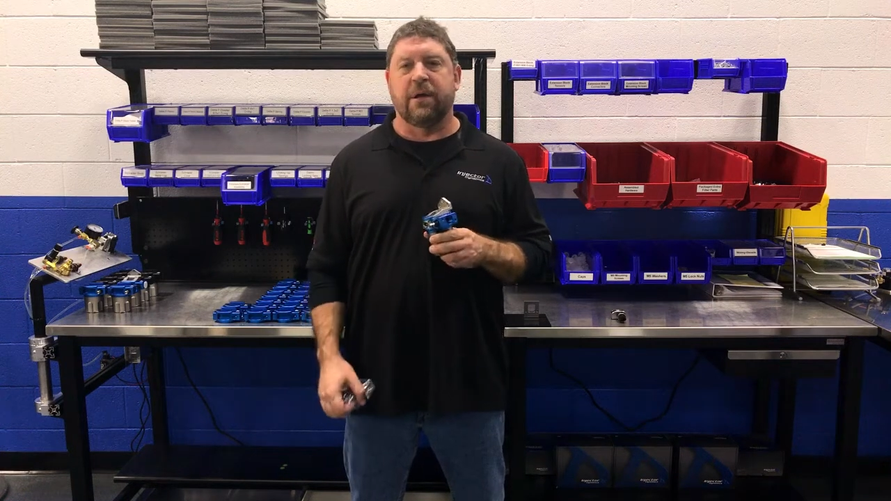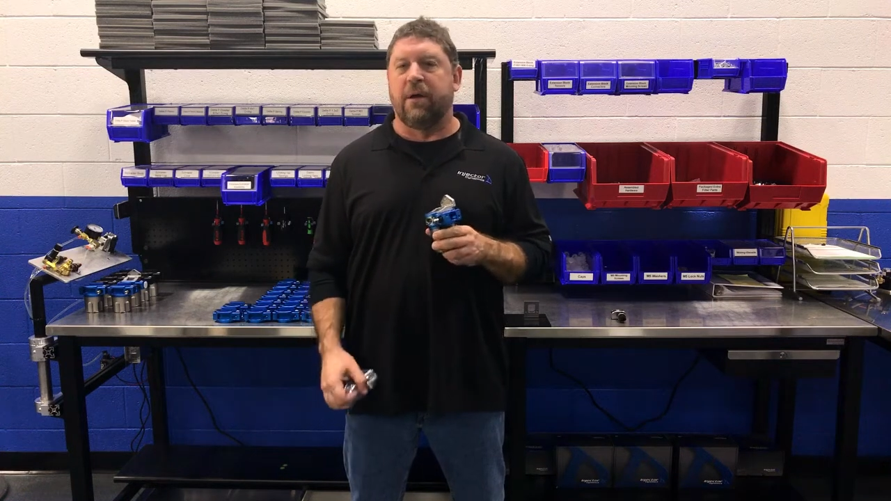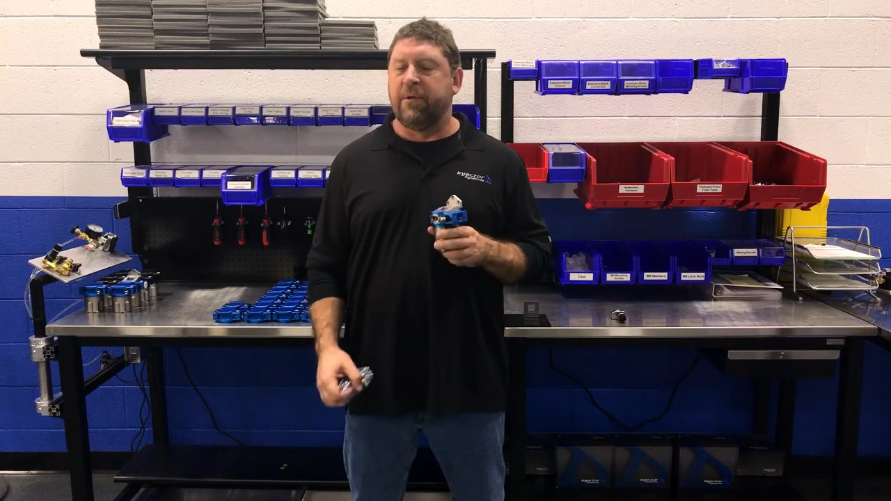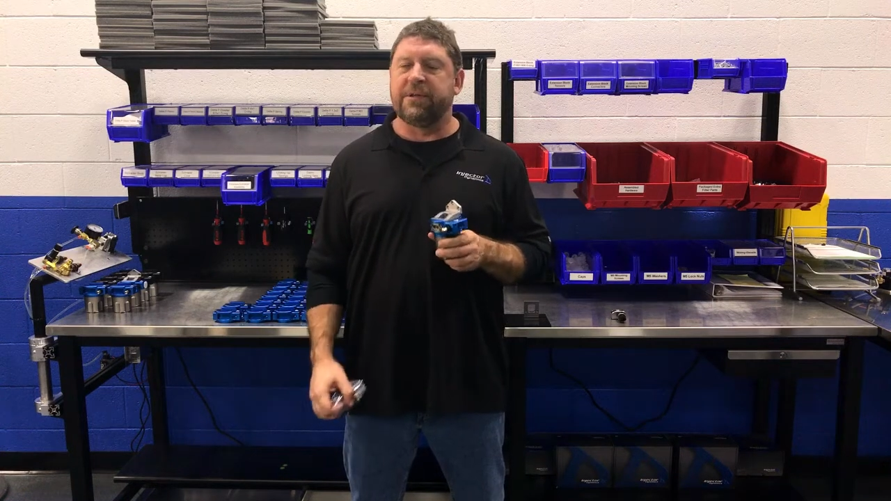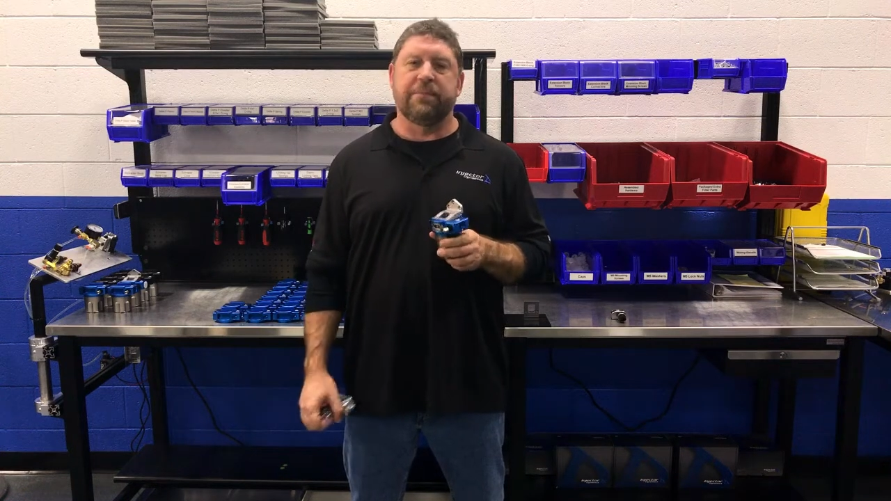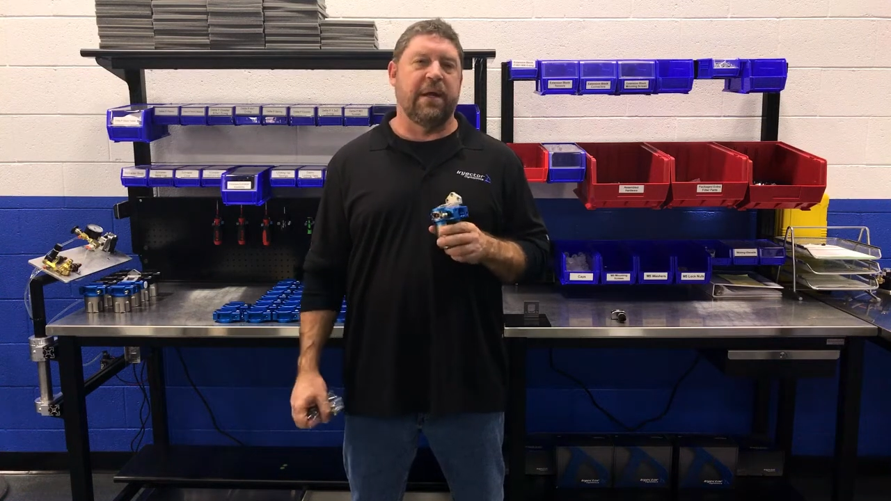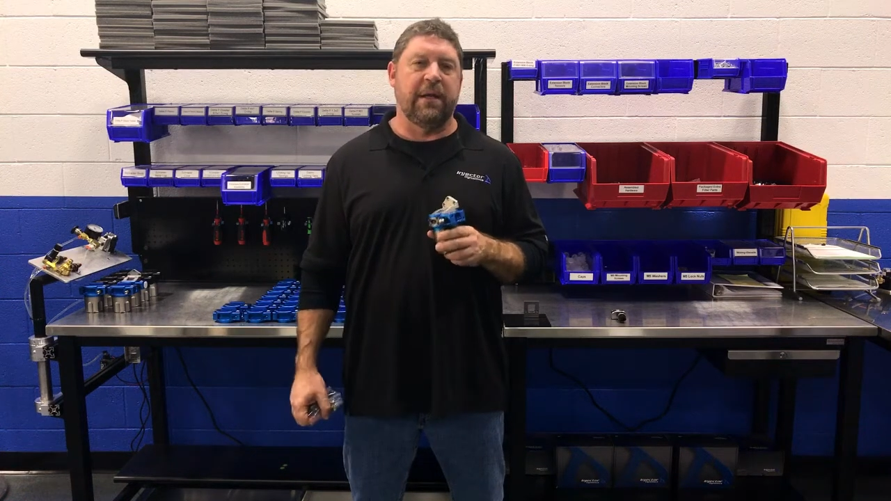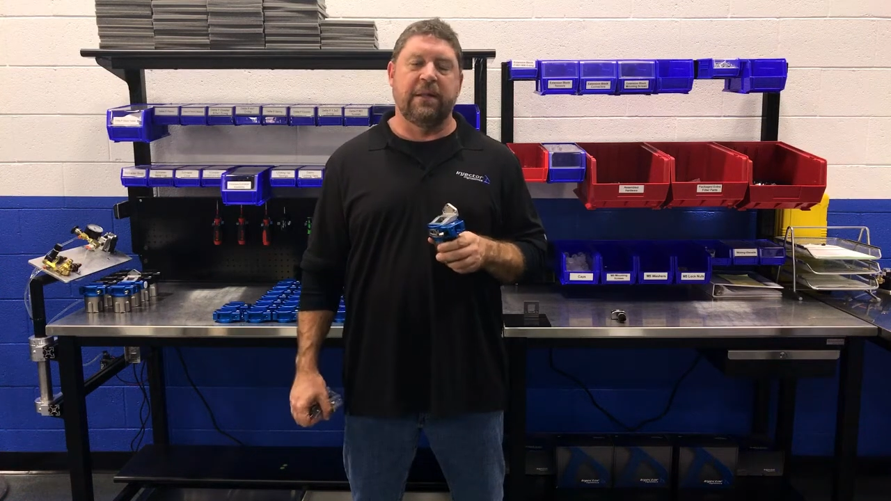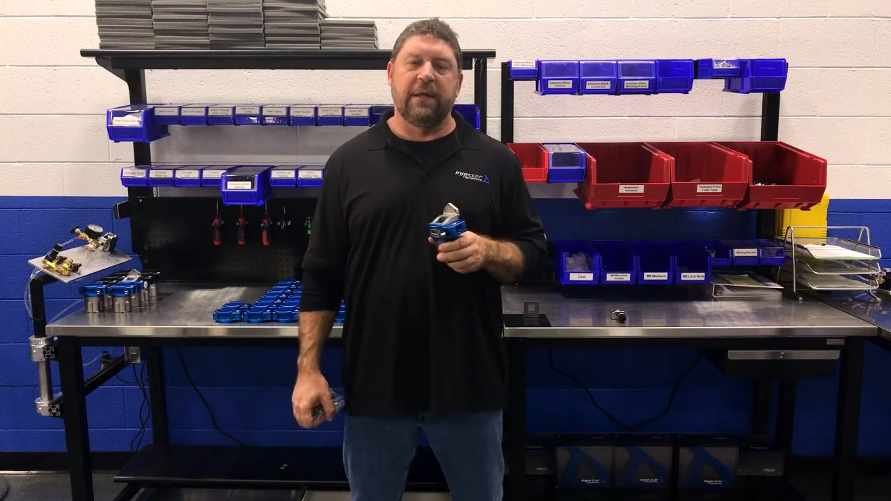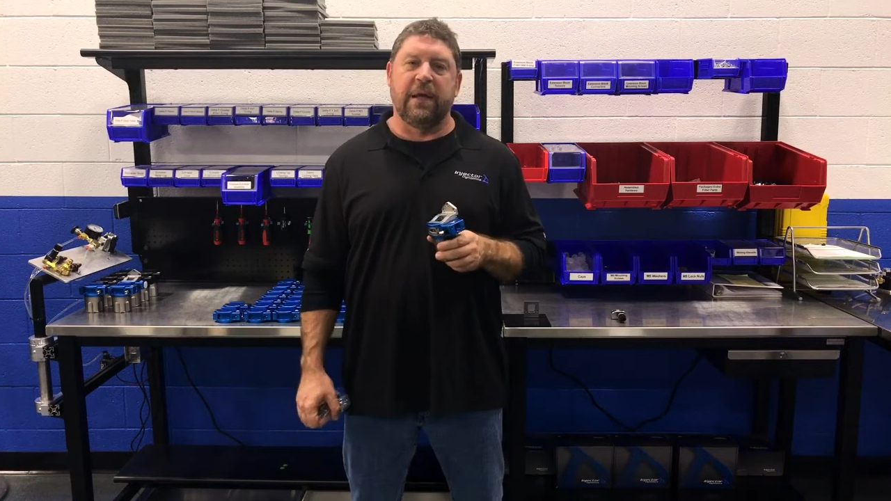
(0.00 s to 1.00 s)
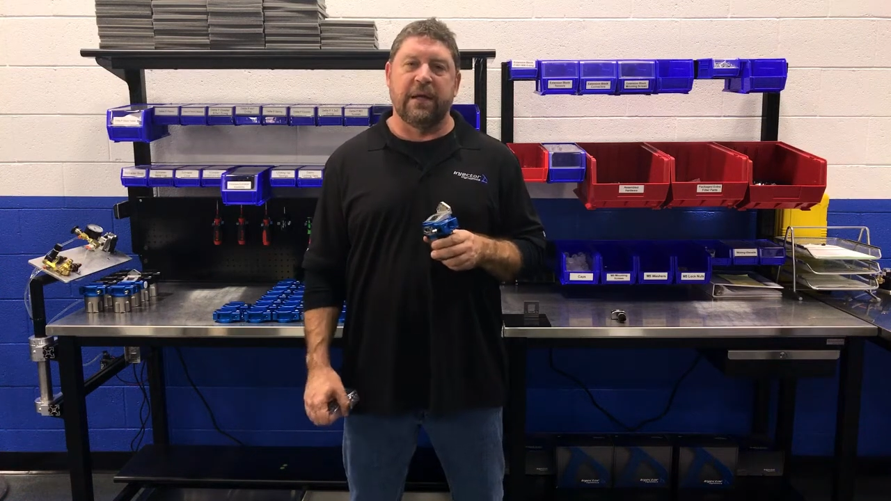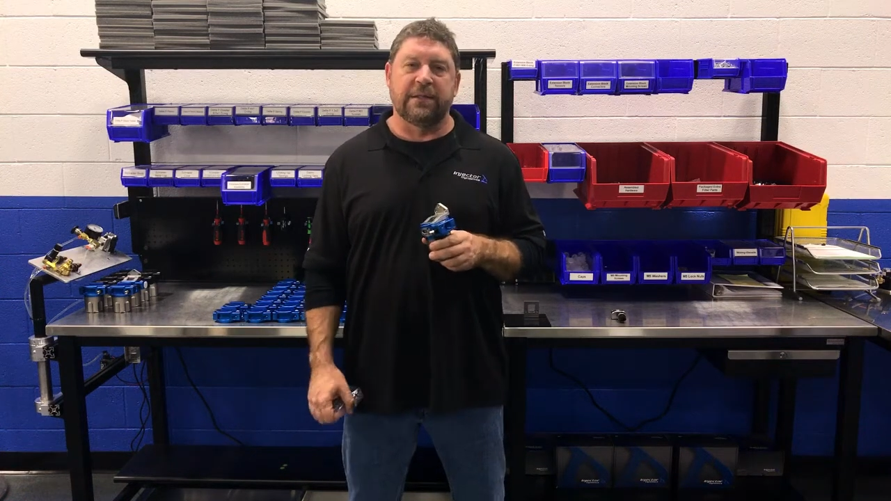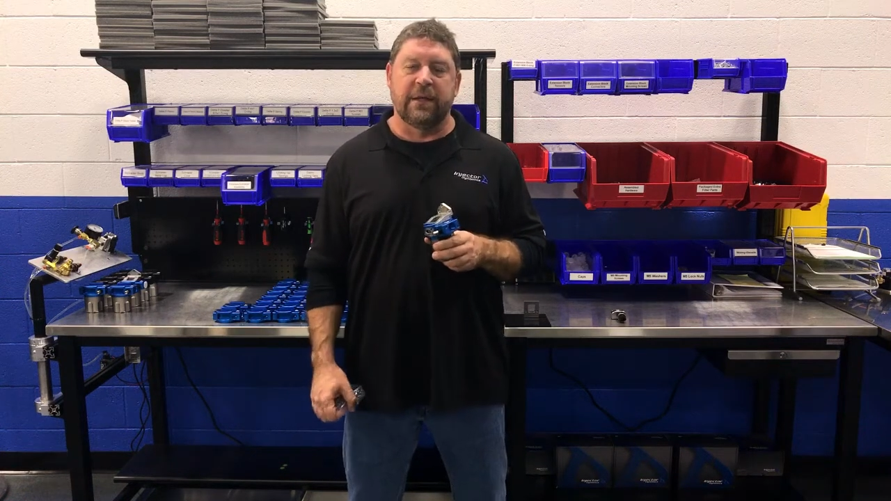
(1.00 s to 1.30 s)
always a pain in the ass.